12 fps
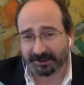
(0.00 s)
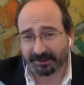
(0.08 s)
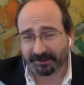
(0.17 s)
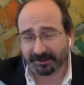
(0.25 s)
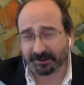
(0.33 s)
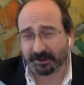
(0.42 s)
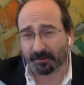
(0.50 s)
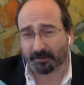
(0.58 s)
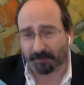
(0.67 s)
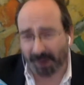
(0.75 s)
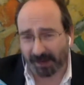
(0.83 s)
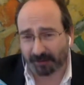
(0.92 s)
that's gone
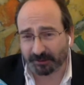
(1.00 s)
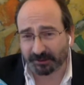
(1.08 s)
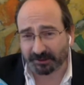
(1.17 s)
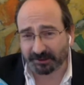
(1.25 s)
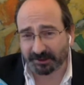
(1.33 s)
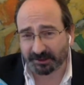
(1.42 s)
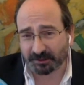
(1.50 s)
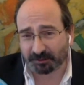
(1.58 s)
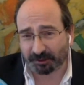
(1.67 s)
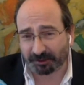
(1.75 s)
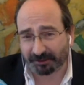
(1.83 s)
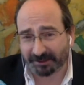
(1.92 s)
backwards on social
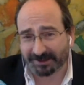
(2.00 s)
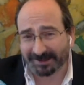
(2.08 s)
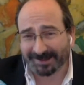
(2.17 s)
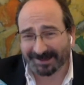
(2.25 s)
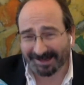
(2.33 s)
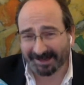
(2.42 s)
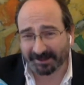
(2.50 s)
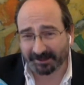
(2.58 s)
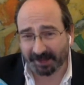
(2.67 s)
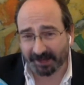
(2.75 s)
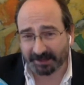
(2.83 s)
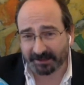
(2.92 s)
progress in the
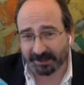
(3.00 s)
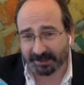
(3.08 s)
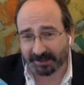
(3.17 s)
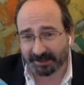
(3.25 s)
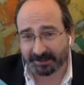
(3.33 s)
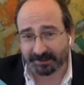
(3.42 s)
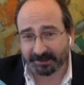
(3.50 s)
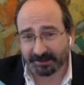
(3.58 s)
last ten years.